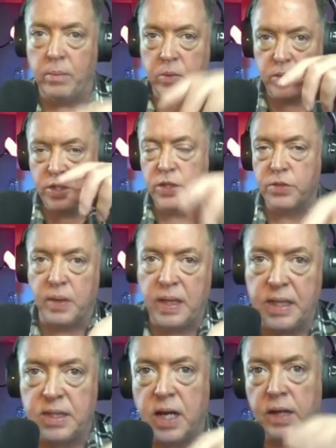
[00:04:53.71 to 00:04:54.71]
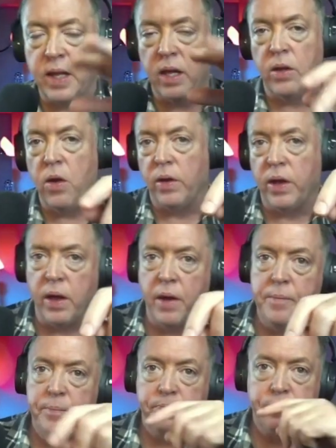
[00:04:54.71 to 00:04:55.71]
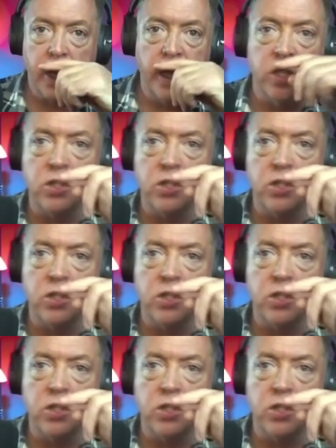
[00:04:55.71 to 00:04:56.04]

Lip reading: It was just released not that long ago. And it's